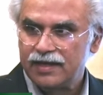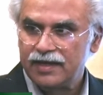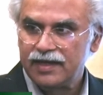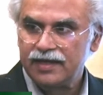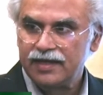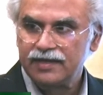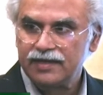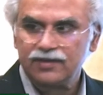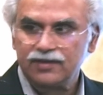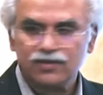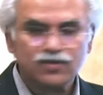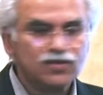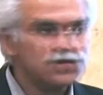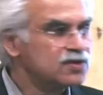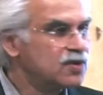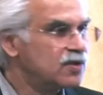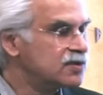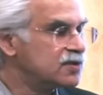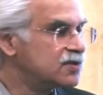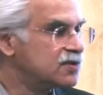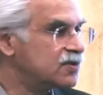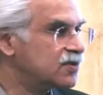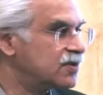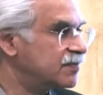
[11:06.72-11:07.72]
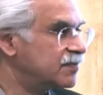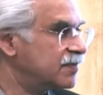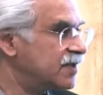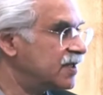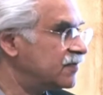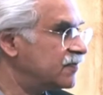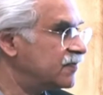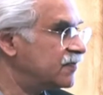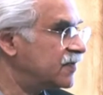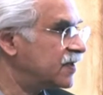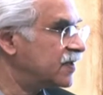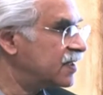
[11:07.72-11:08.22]
and those also
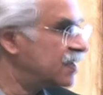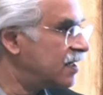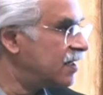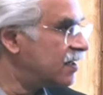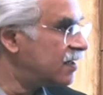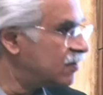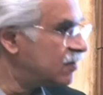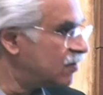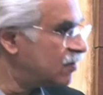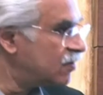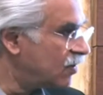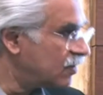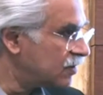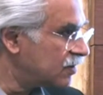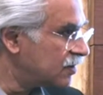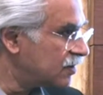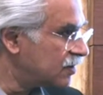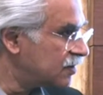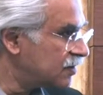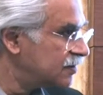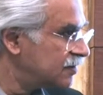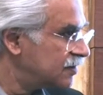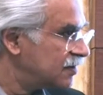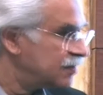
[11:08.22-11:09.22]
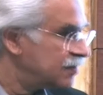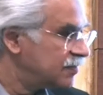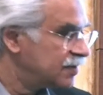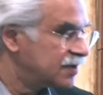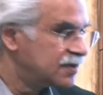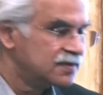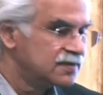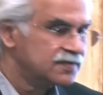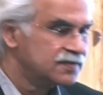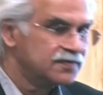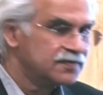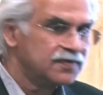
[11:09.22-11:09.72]
remain very ad hoc,
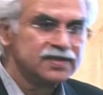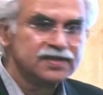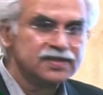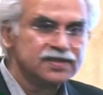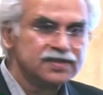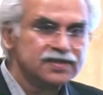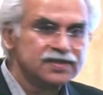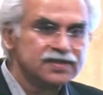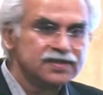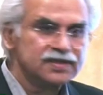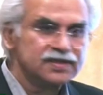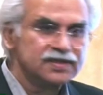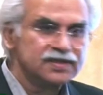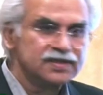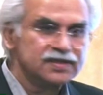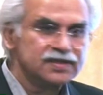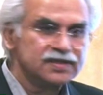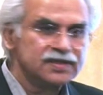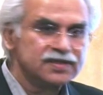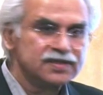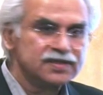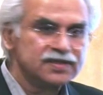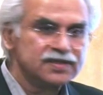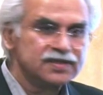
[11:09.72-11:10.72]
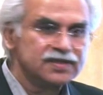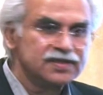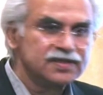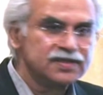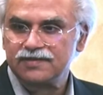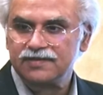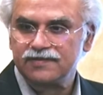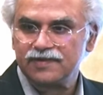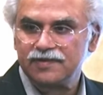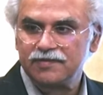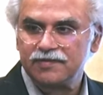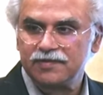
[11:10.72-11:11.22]
because once that
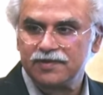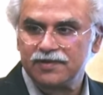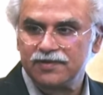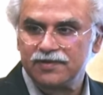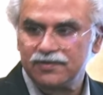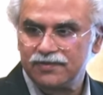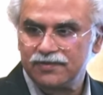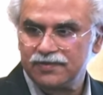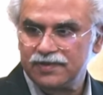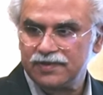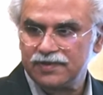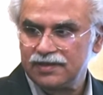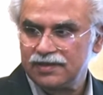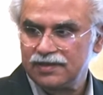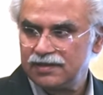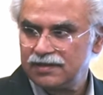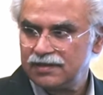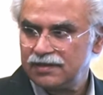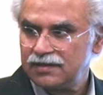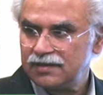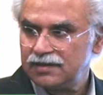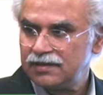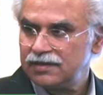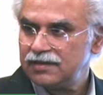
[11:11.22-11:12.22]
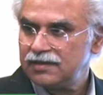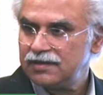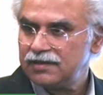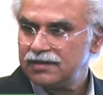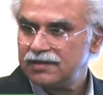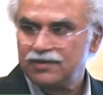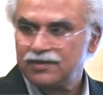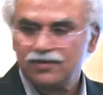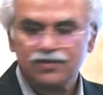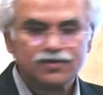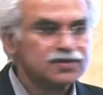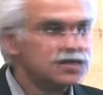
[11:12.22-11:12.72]
emergency will be over,
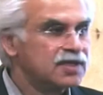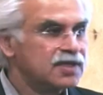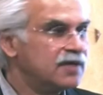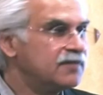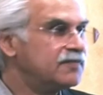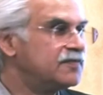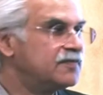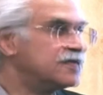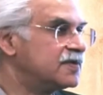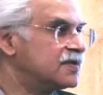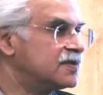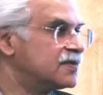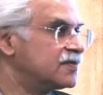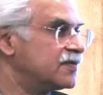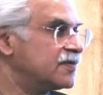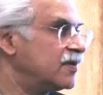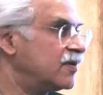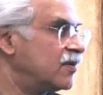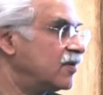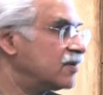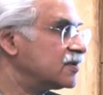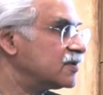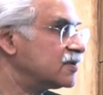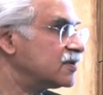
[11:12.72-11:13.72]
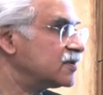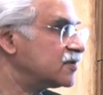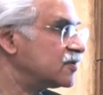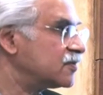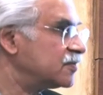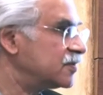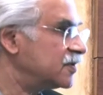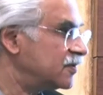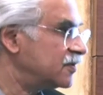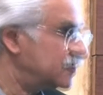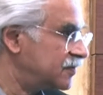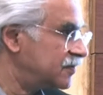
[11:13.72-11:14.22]
those efforts will also
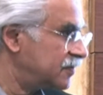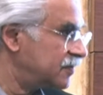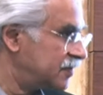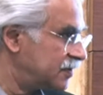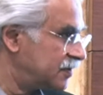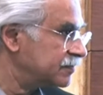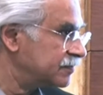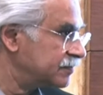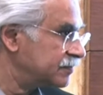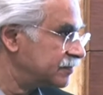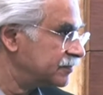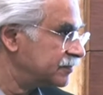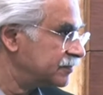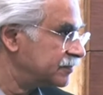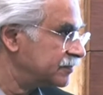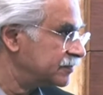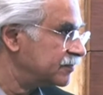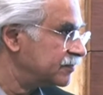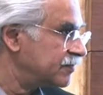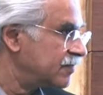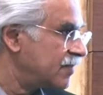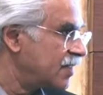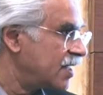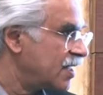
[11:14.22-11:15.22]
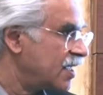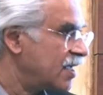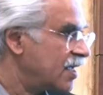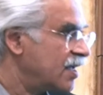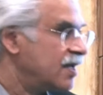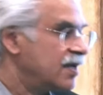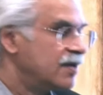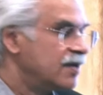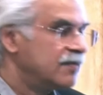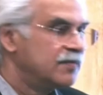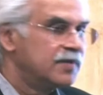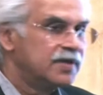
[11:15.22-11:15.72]
be over.
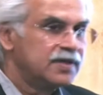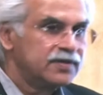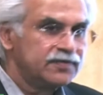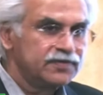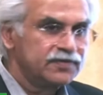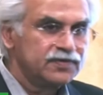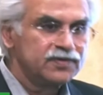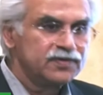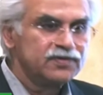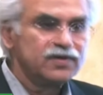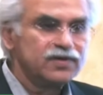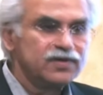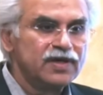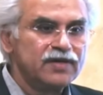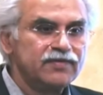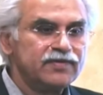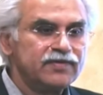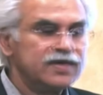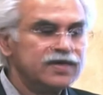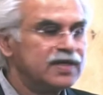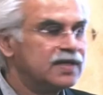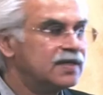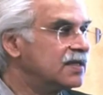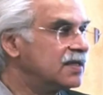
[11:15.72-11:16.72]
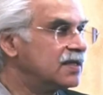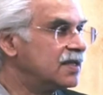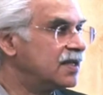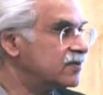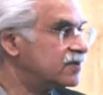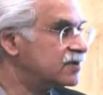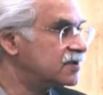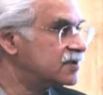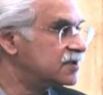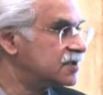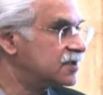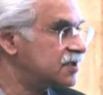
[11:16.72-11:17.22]
But if you have an
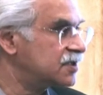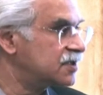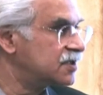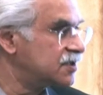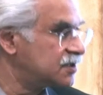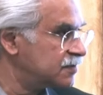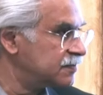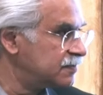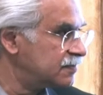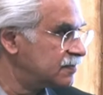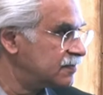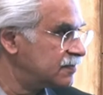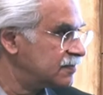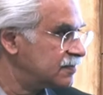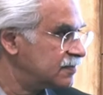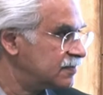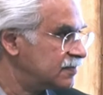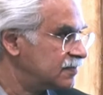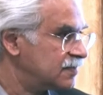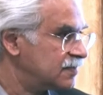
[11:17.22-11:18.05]
underlying good system